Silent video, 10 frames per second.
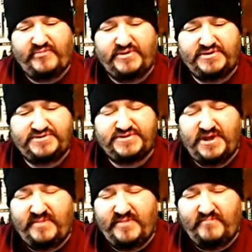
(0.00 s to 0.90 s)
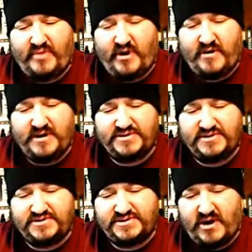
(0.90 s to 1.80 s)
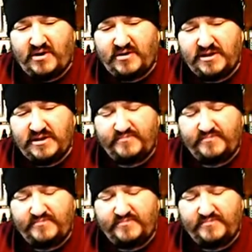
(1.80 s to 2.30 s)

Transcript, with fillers: the cinnamon part necessarily,